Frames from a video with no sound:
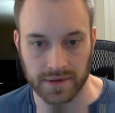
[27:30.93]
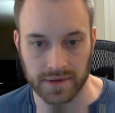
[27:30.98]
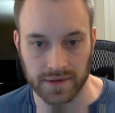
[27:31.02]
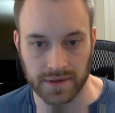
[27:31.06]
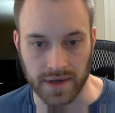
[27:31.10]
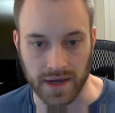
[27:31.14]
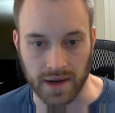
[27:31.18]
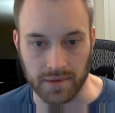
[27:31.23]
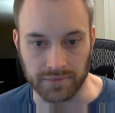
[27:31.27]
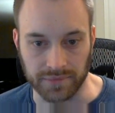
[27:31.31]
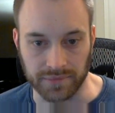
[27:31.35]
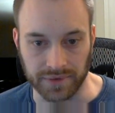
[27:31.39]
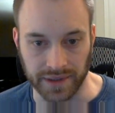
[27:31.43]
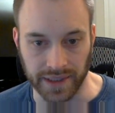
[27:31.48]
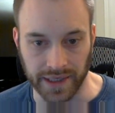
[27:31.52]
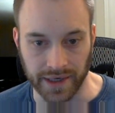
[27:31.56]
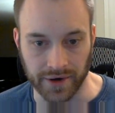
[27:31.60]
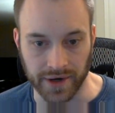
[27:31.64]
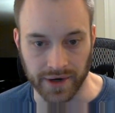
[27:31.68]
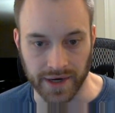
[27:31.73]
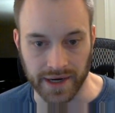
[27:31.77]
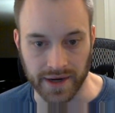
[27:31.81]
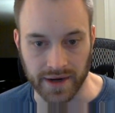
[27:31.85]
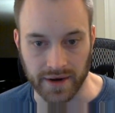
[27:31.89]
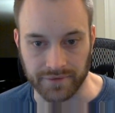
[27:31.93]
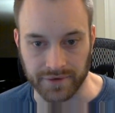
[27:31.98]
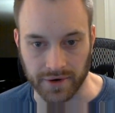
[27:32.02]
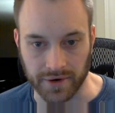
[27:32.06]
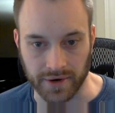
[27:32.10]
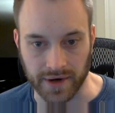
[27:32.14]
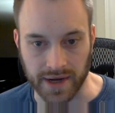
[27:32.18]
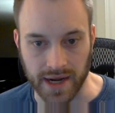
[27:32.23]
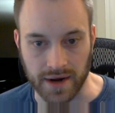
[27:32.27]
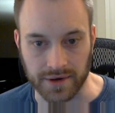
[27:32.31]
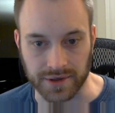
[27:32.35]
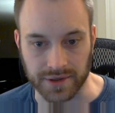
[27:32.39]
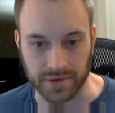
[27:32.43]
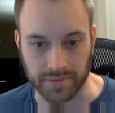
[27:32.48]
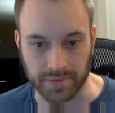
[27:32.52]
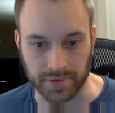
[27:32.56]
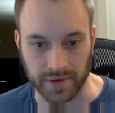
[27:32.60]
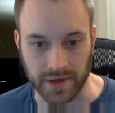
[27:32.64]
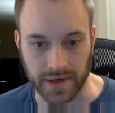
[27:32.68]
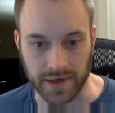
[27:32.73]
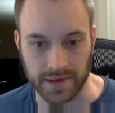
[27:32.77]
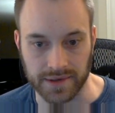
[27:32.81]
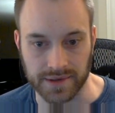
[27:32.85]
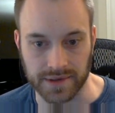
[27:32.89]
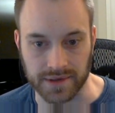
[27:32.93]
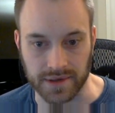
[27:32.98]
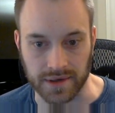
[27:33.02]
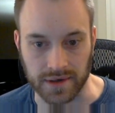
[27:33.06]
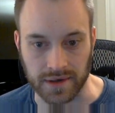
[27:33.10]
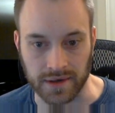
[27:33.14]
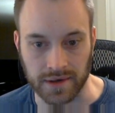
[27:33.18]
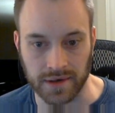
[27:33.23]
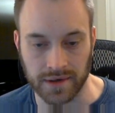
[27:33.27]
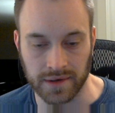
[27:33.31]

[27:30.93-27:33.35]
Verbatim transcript: I am leery of your counterplay, sir.